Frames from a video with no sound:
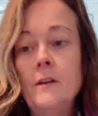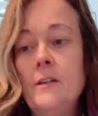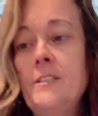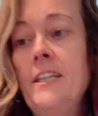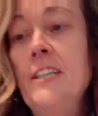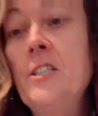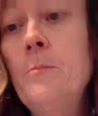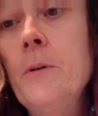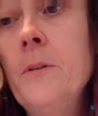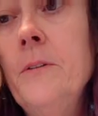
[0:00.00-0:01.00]
a
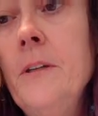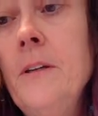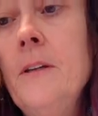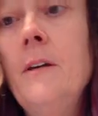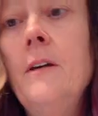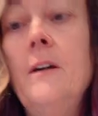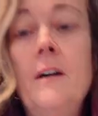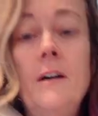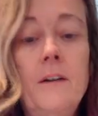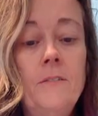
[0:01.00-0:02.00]
teaspoon
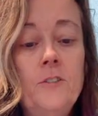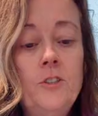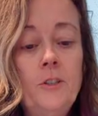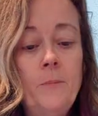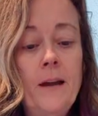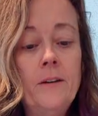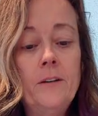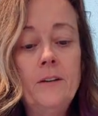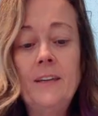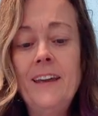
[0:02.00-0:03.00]
of chili
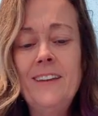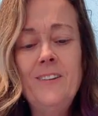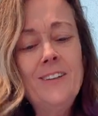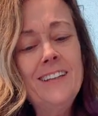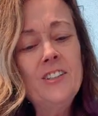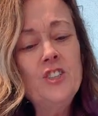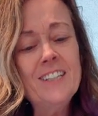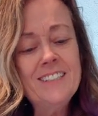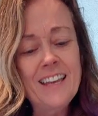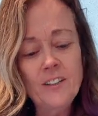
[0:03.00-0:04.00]
powder. Again, you can
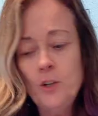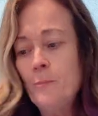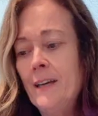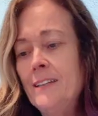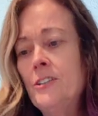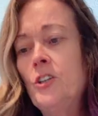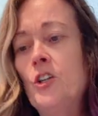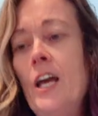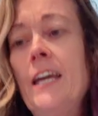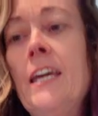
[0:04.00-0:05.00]
adjust that a little bit to your
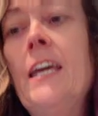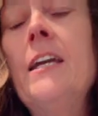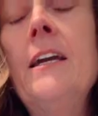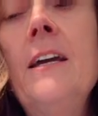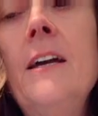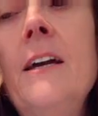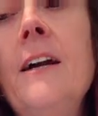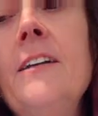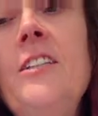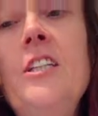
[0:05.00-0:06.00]
liking.
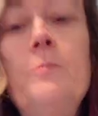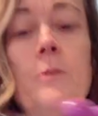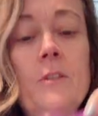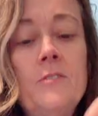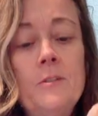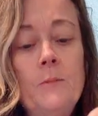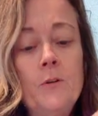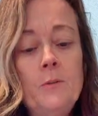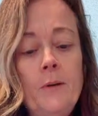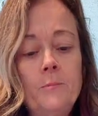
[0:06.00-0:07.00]
A teaspoon of
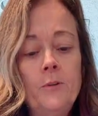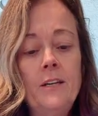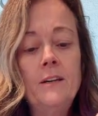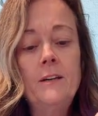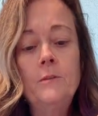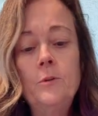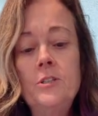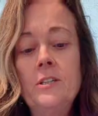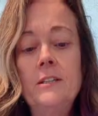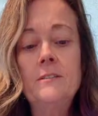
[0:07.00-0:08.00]
smoked paprika,
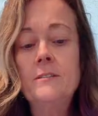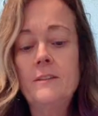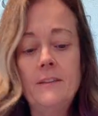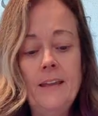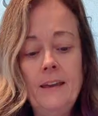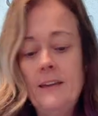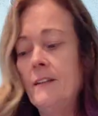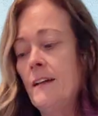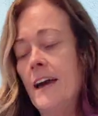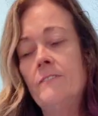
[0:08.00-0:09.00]
which is,
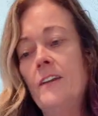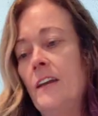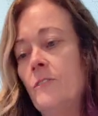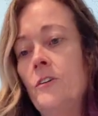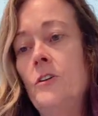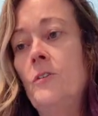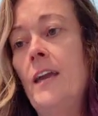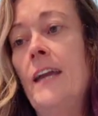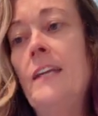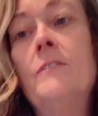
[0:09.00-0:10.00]
it'll add a flavor you
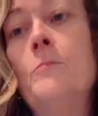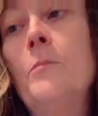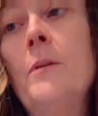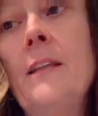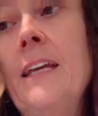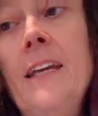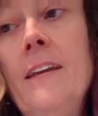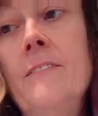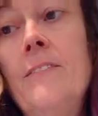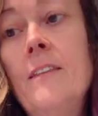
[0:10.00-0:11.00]
can't even
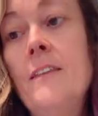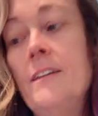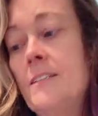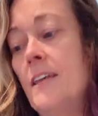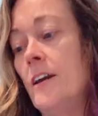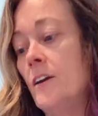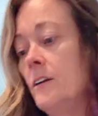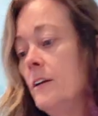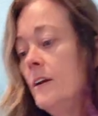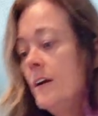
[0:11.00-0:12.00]
believe that is
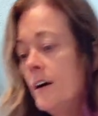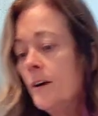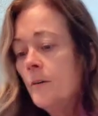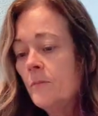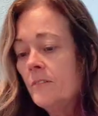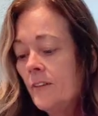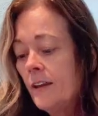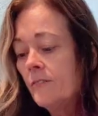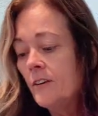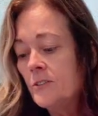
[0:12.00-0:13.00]
there. The
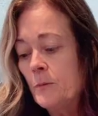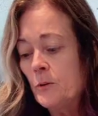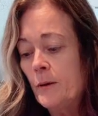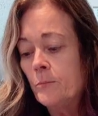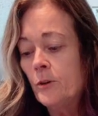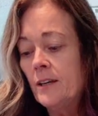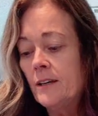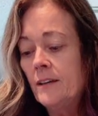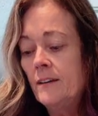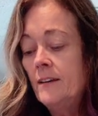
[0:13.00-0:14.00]
flavor of smoked
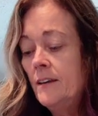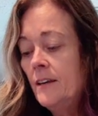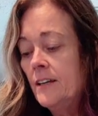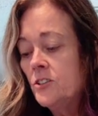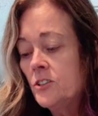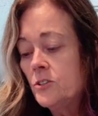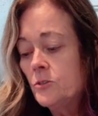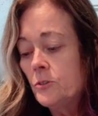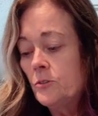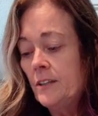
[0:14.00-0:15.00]
paprika is just
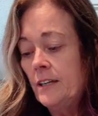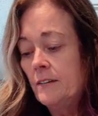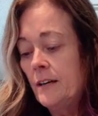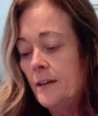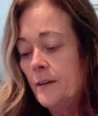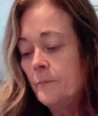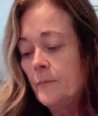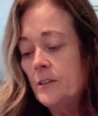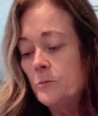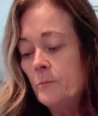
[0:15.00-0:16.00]
truly,
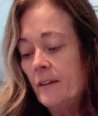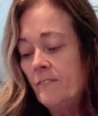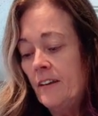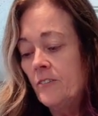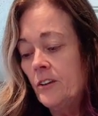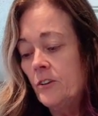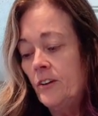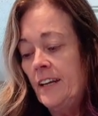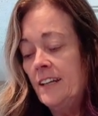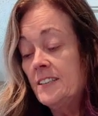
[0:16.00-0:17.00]
it's one of my favorite
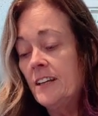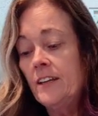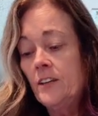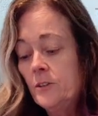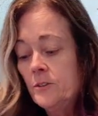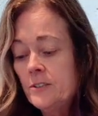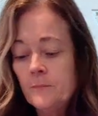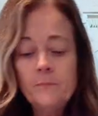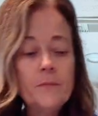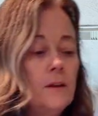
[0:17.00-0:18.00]
ingredients that I use
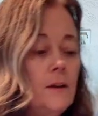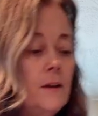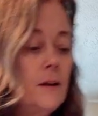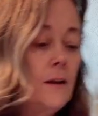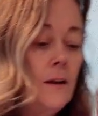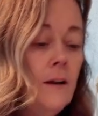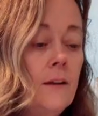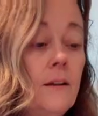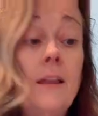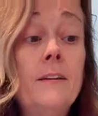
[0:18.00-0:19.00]

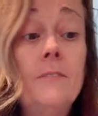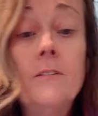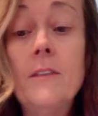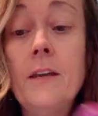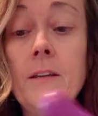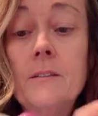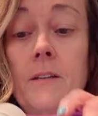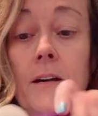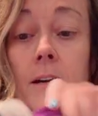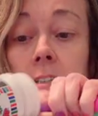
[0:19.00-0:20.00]
on a lot of different things.
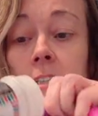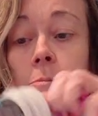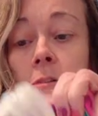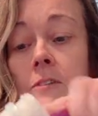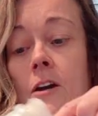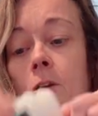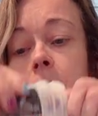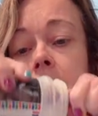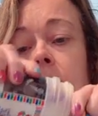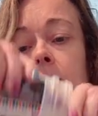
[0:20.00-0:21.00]
A teaspoon of garlic
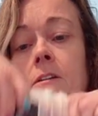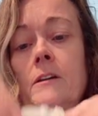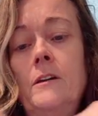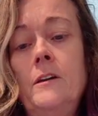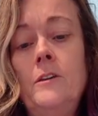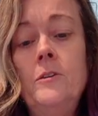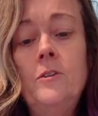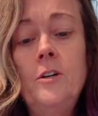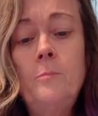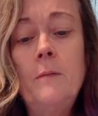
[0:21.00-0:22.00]
powder. You
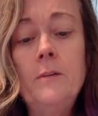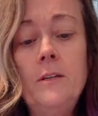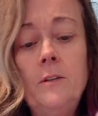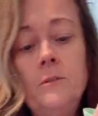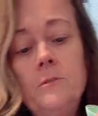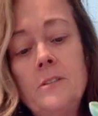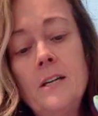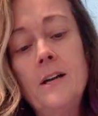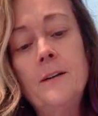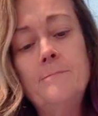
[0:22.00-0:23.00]
could probably use,
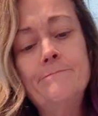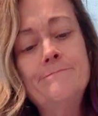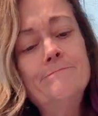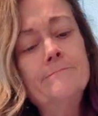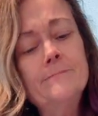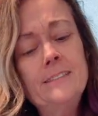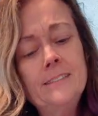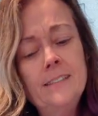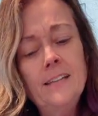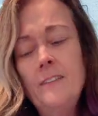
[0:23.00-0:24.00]
I've
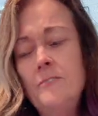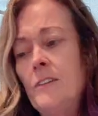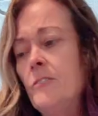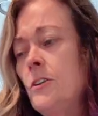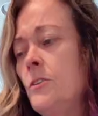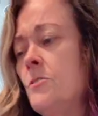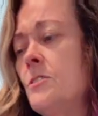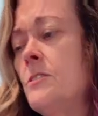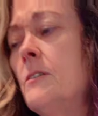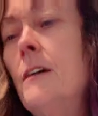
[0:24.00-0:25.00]
never
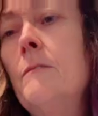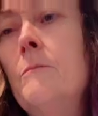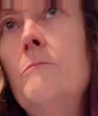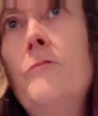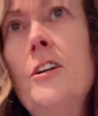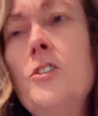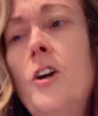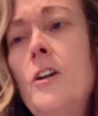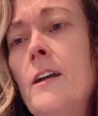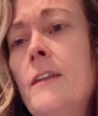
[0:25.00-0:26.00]
used fresh
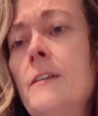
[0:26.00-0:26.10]
garlic on